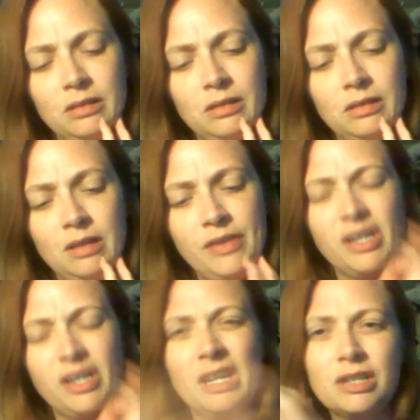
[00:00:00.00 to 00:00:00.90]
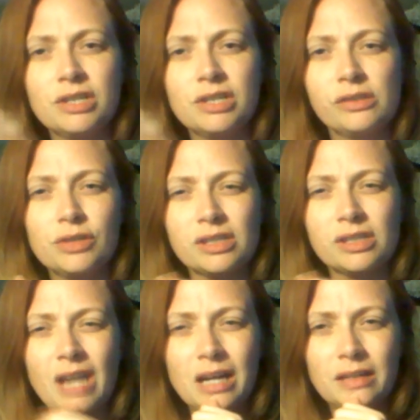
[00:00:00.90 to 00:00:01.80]
the connections are just
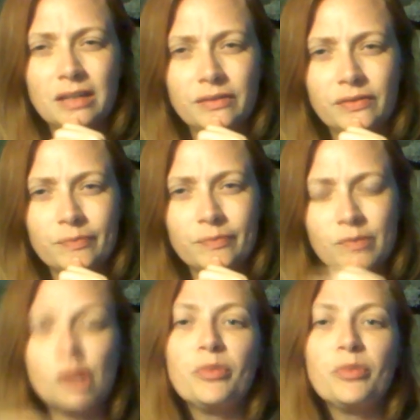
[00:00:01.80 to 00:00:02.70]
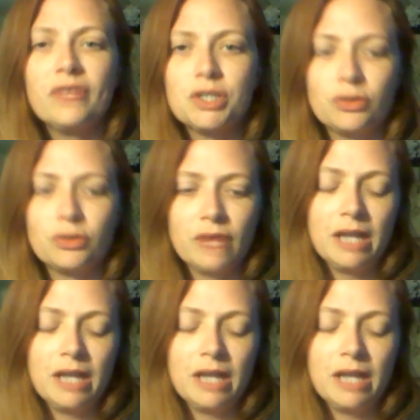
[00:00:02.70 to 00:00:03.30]
kind of superficial, right?